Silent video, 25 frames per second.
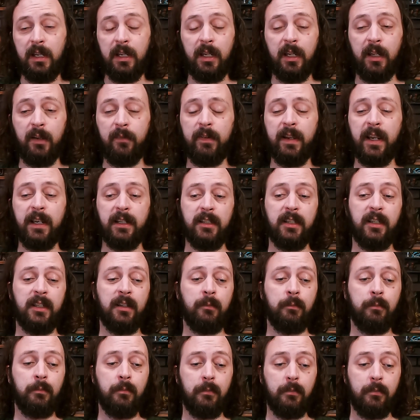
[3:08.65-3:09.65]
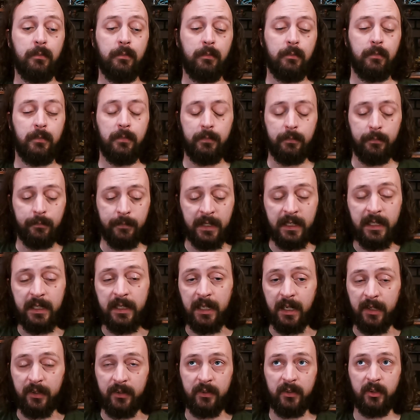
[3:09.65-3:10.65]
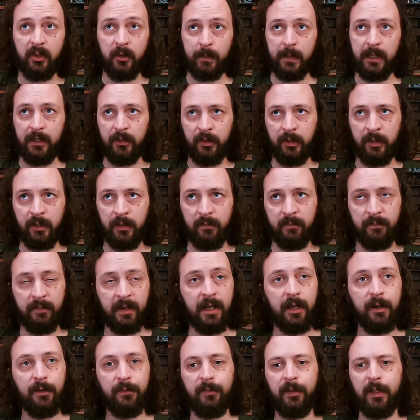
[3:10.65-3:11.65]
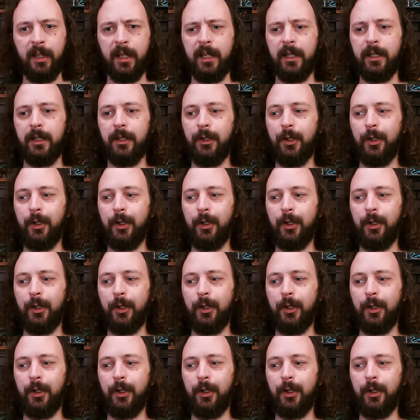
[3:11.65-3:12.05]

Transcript: In fact, in many cases, especially in Firefly,